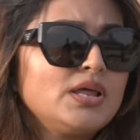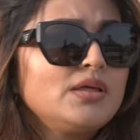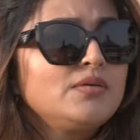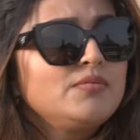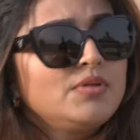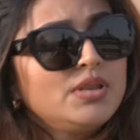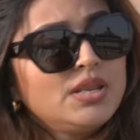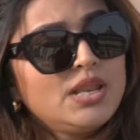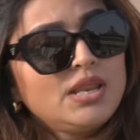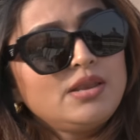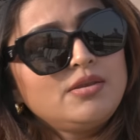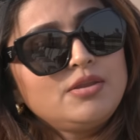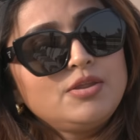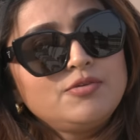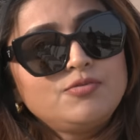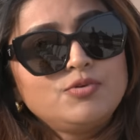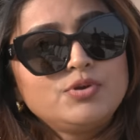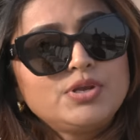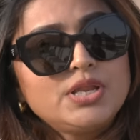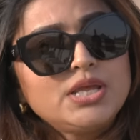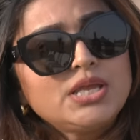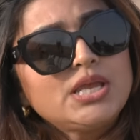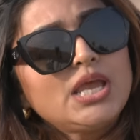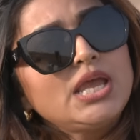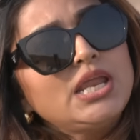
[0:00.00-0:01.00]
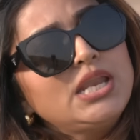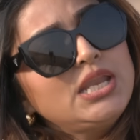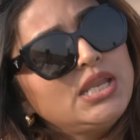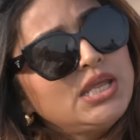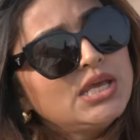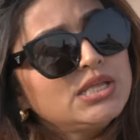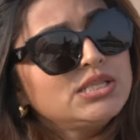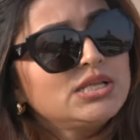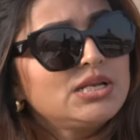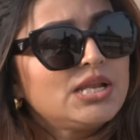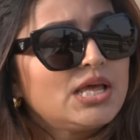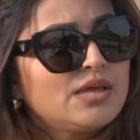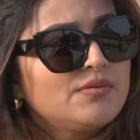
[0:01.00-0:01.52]
Now, if you take
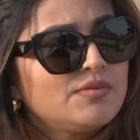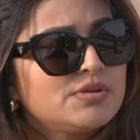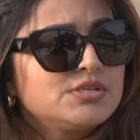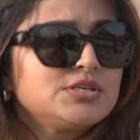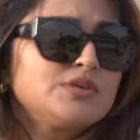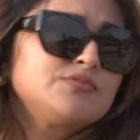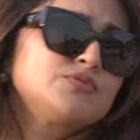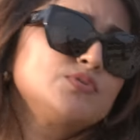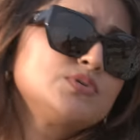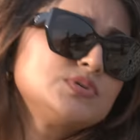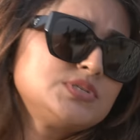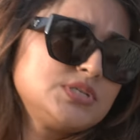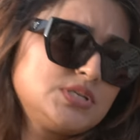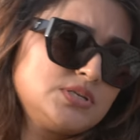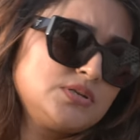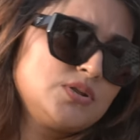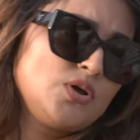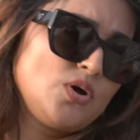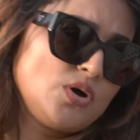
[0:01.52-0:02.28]
any other language, of course in